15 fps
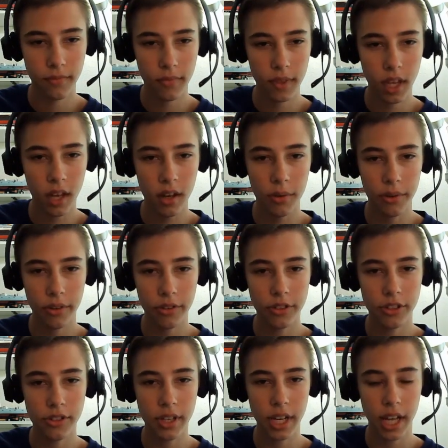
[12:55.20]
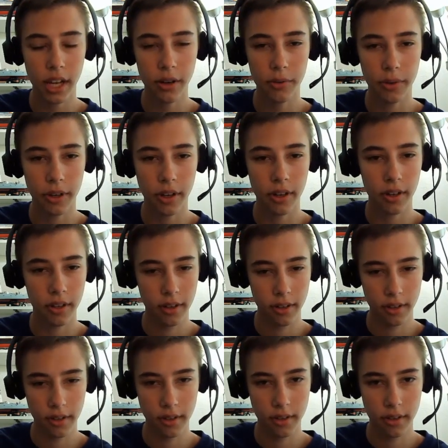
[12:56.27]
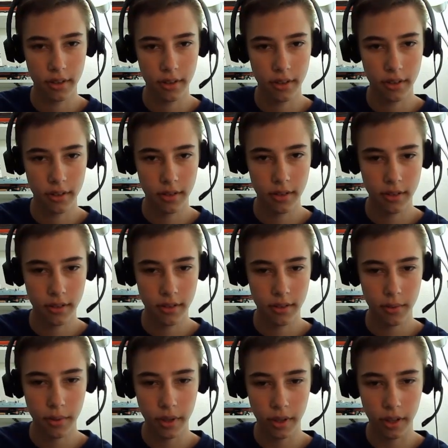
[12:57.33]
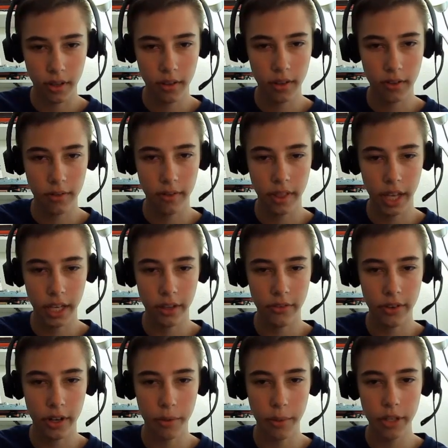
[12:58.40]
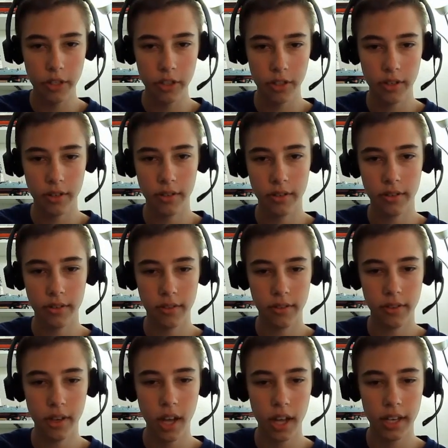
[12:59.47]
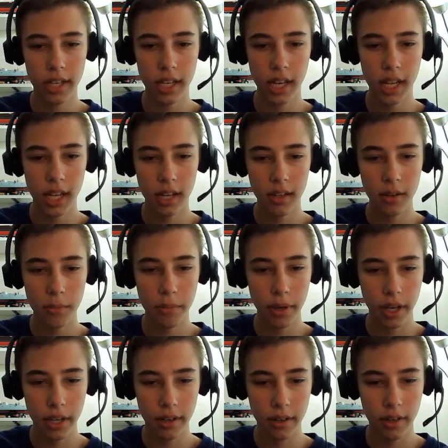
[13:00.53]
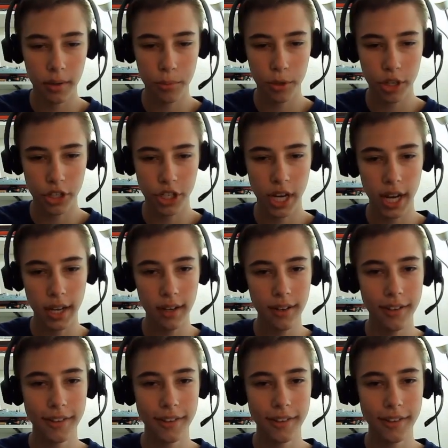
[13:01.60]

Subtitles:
Oh, and they're just going to hang a rook. Well, thank you very much. Not needed, but appreciated.